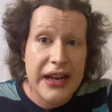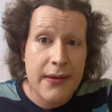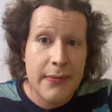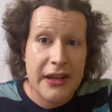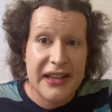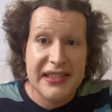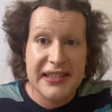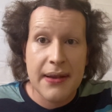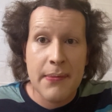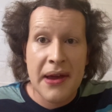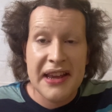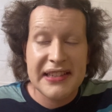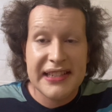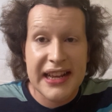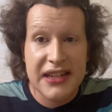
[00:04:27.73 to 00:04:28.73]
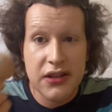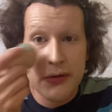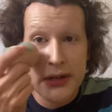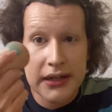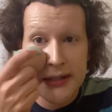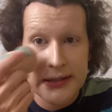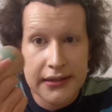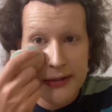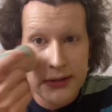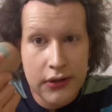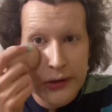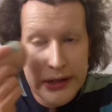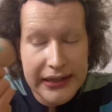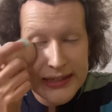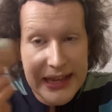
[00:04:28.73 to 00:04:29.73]
it because somebody said you can you
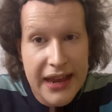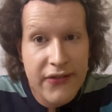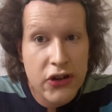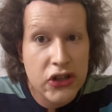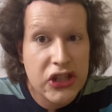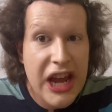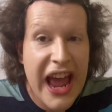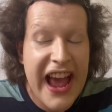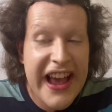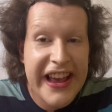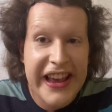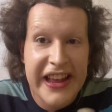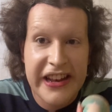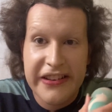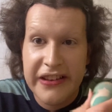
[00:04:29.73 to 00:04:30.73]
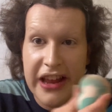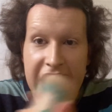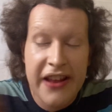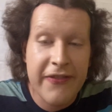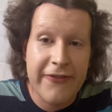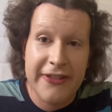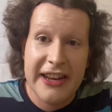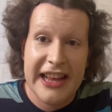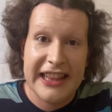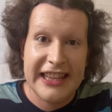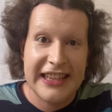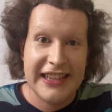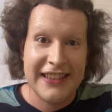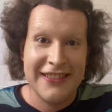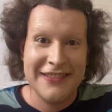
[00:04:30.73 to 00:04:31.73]
can save your chat in
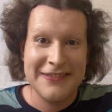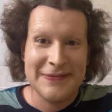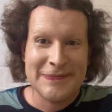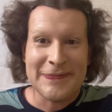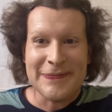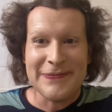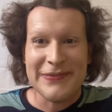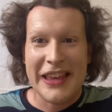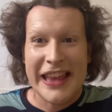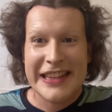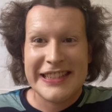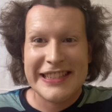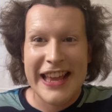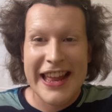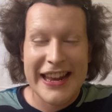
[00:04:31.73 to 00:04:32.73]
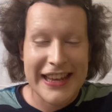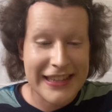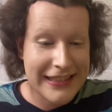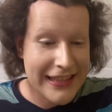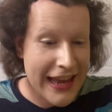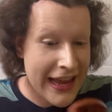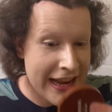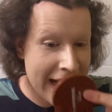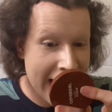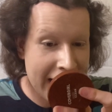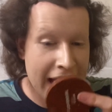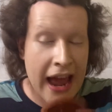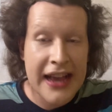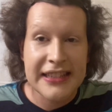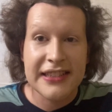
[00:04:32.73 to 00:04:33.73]
infinitely in settings. And I,
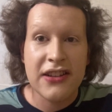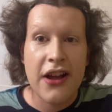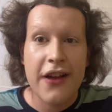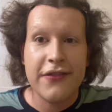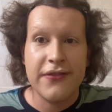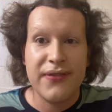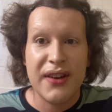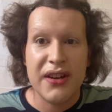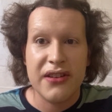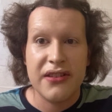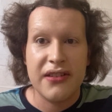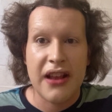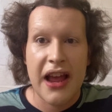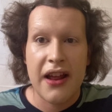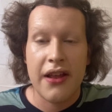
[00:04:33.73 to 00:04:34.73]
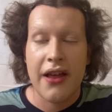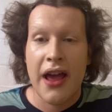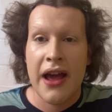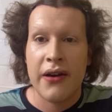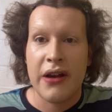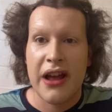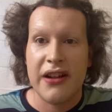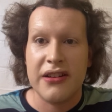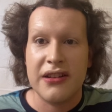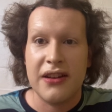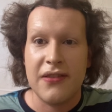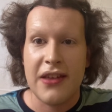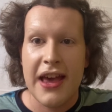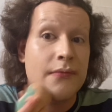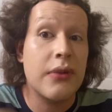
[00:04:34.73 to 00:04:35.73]
I still haven't figured how, out how to do
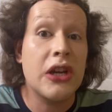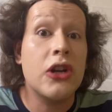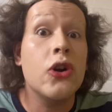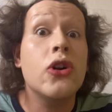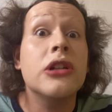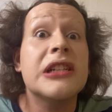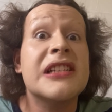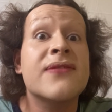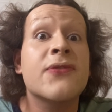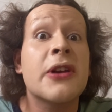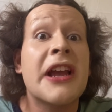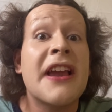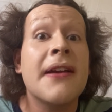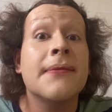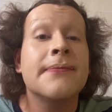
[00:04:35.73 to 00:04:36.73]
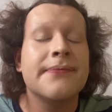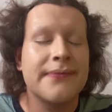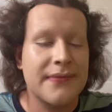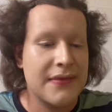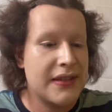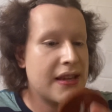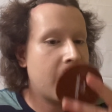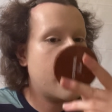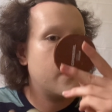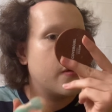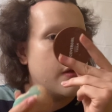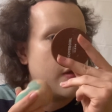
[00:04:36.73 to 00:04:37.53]
that. But Google is free, so